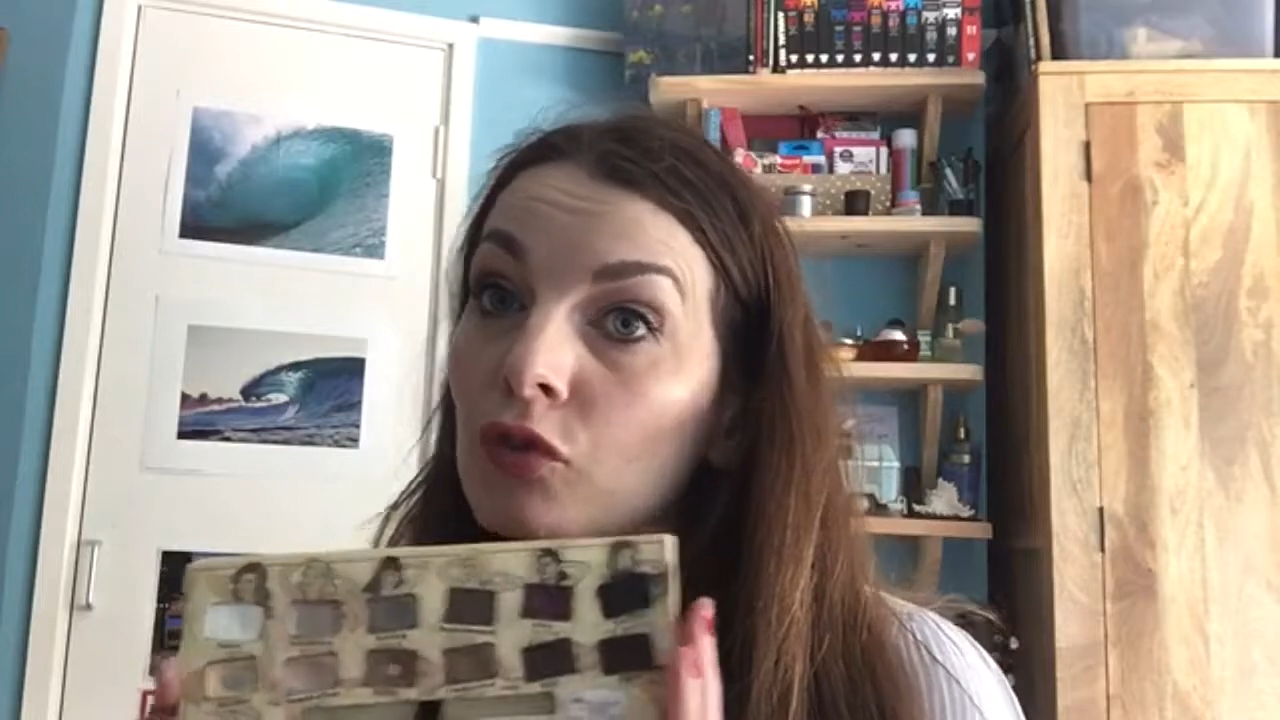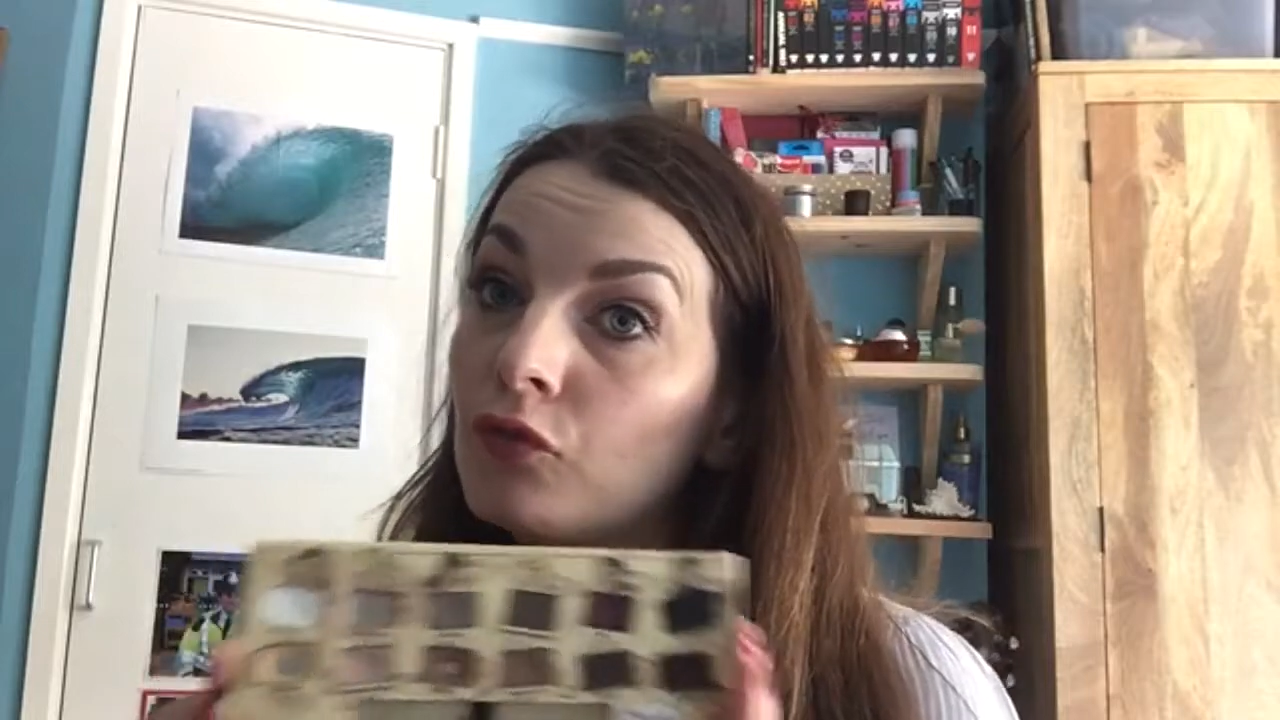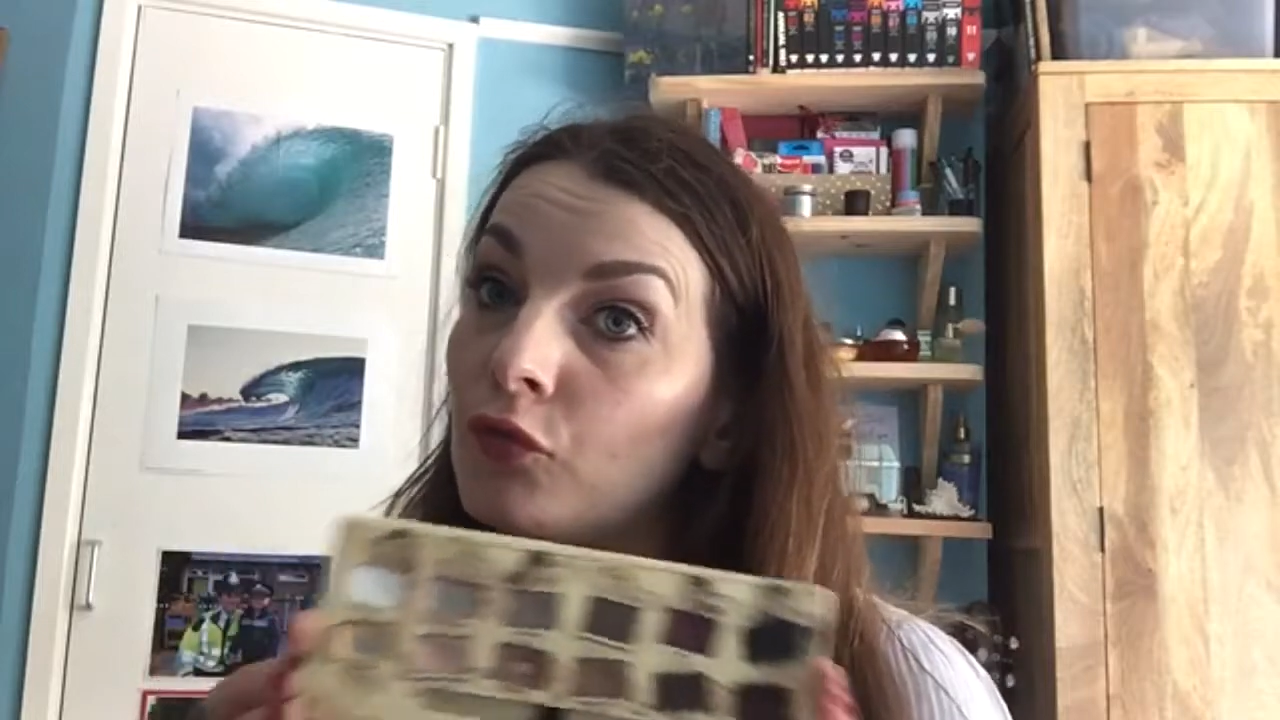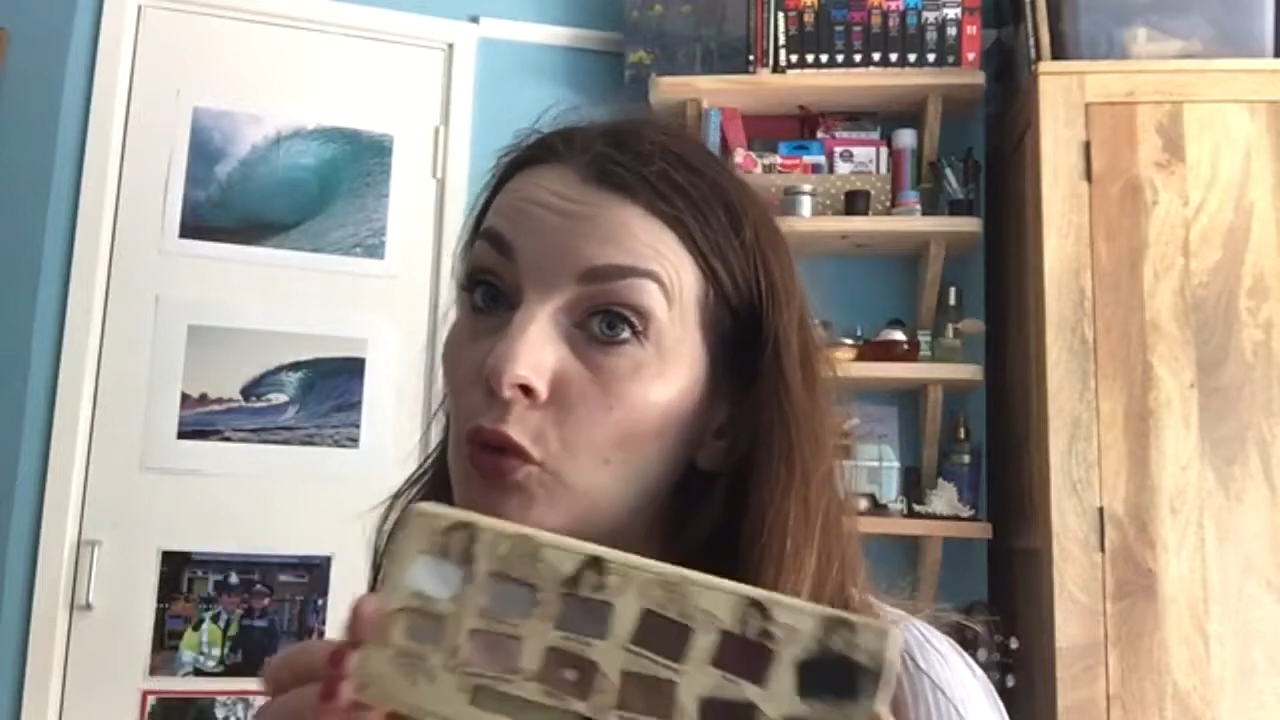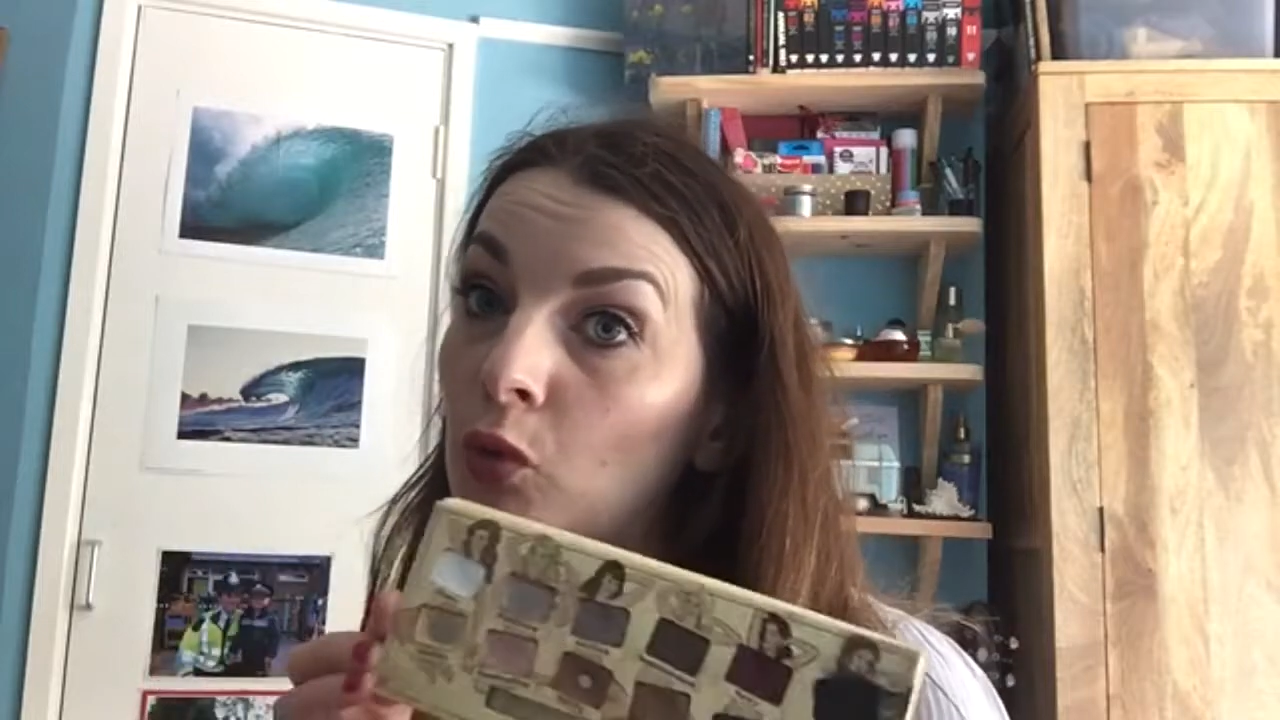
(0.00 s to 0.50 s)

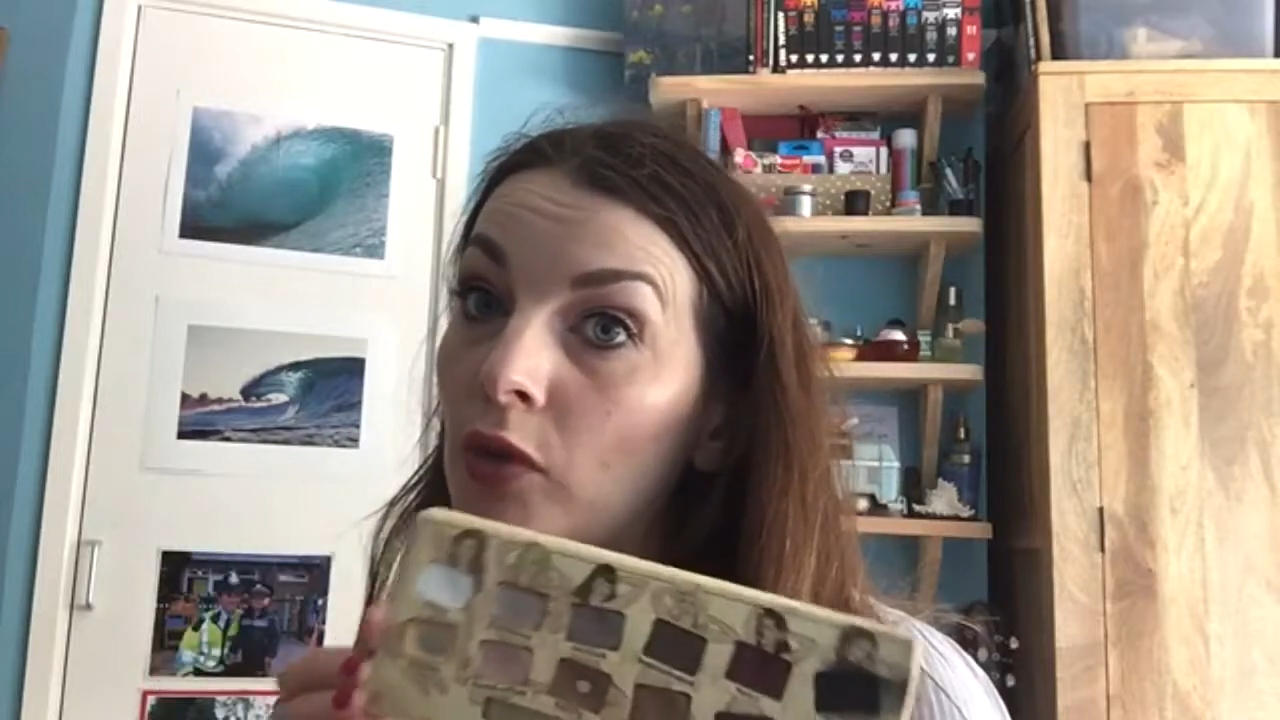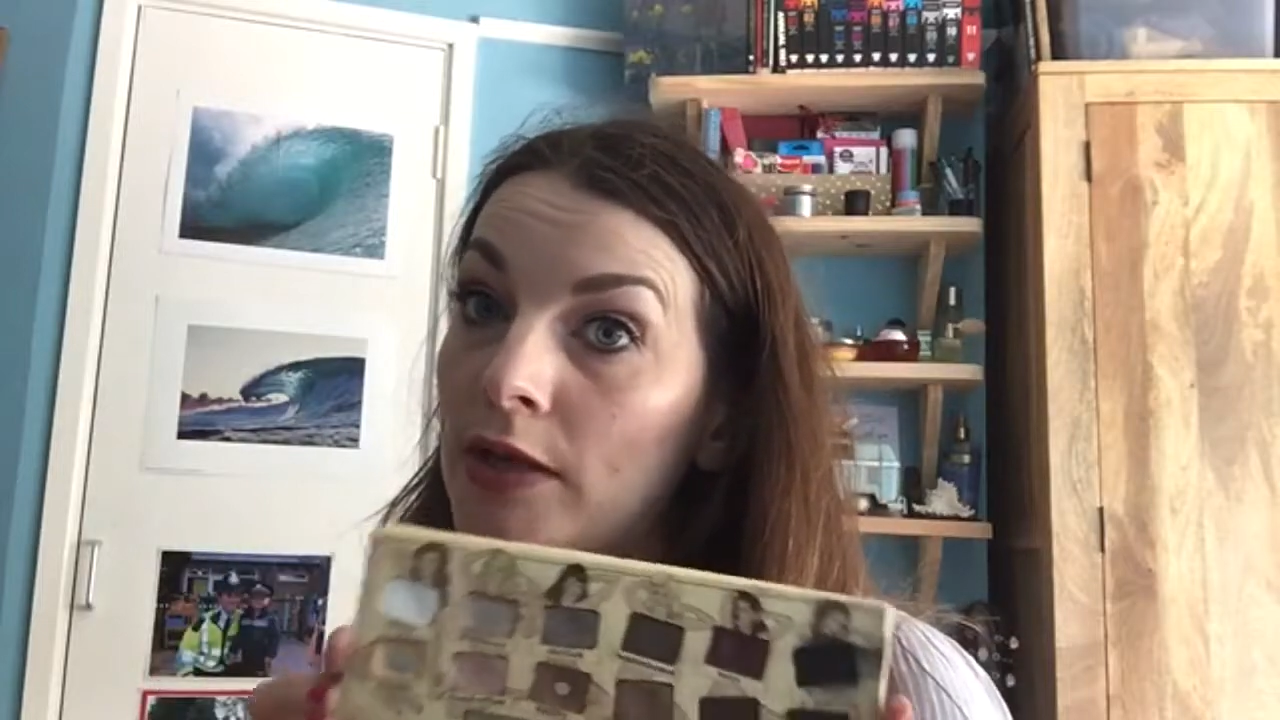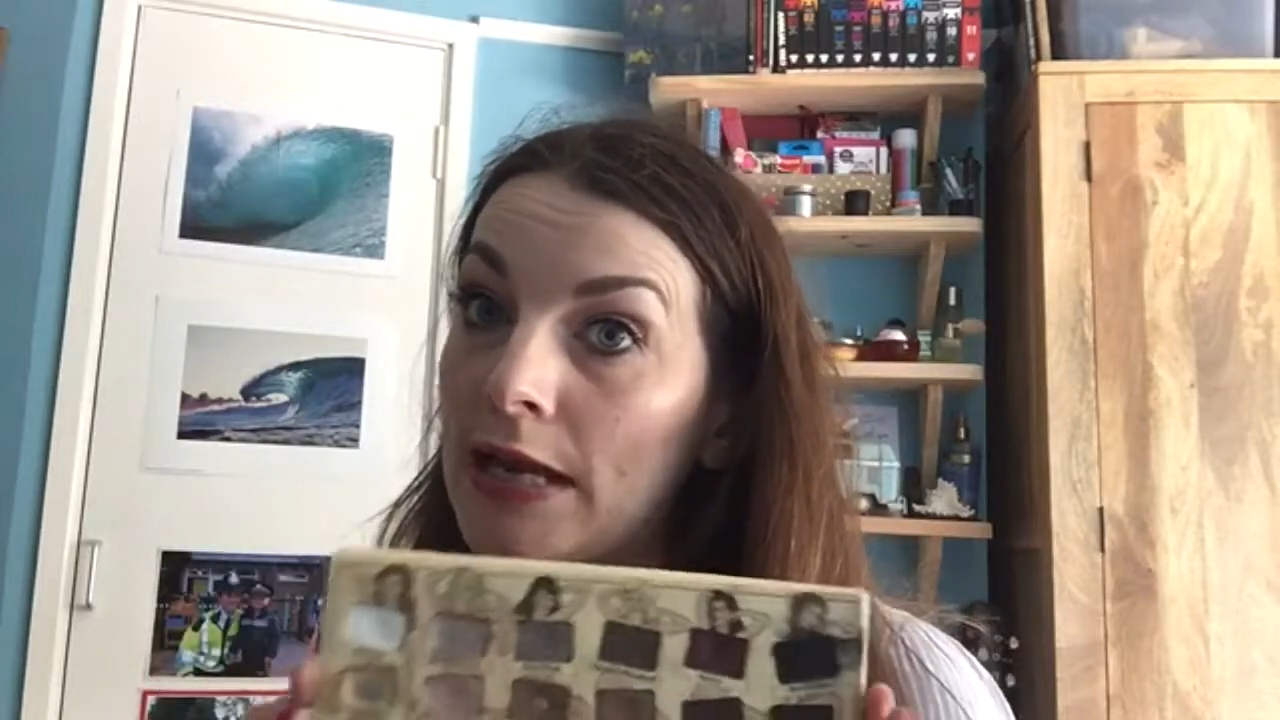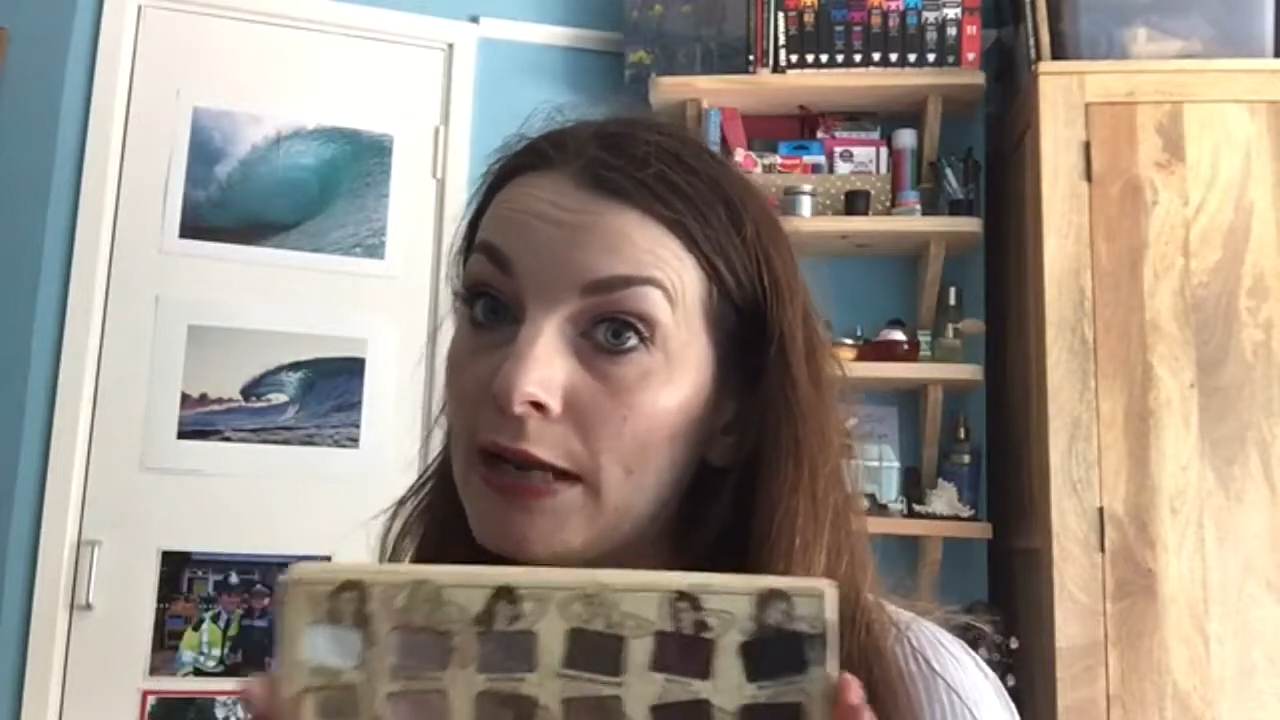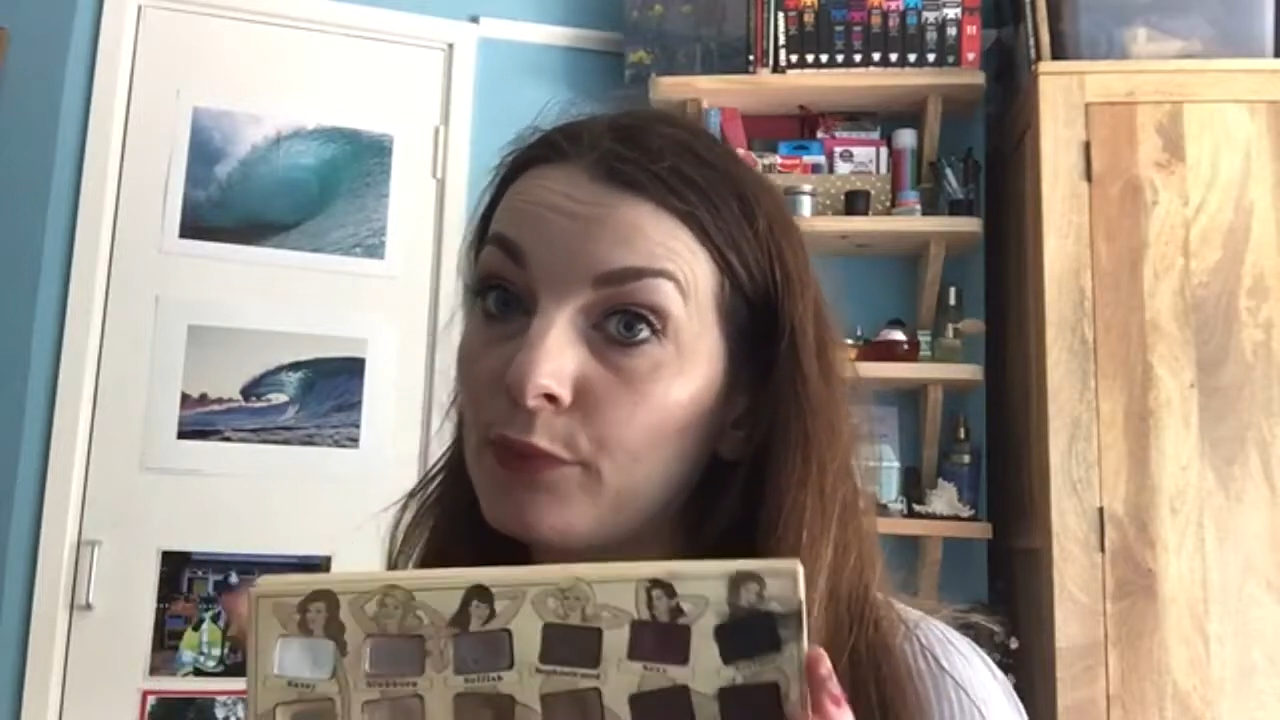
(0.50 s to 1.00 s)
for the
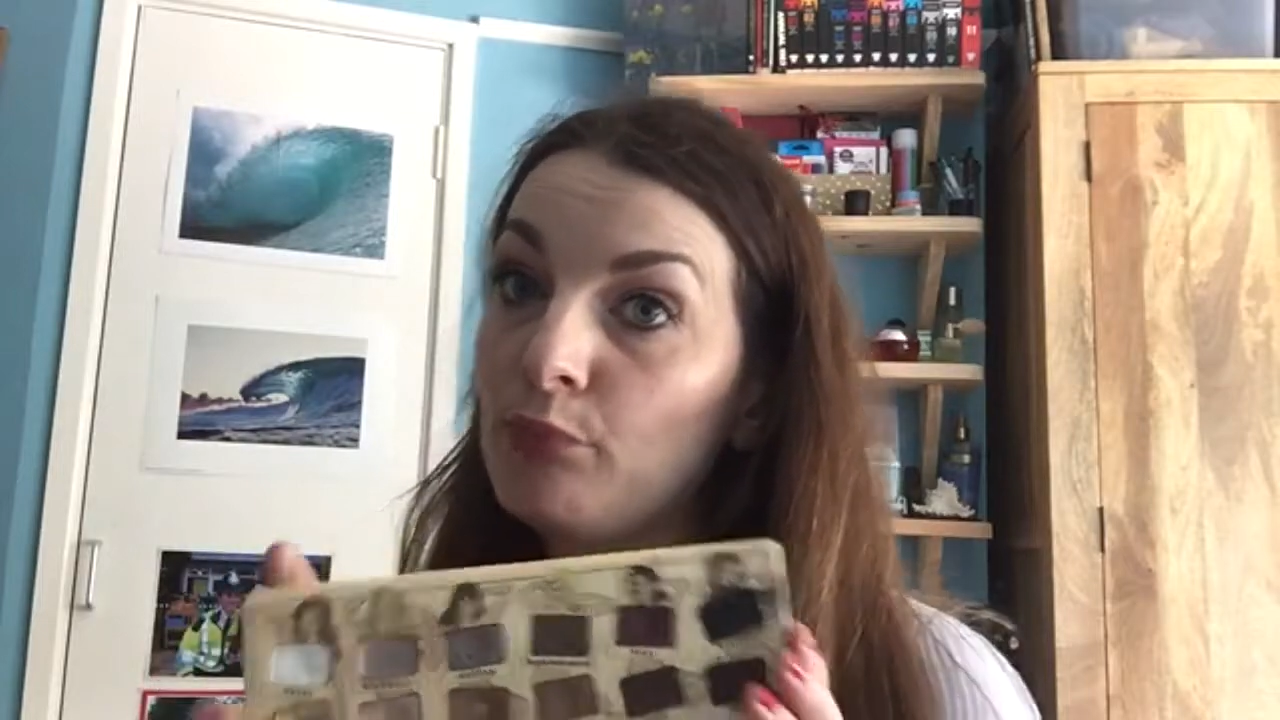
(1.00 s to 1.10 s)
next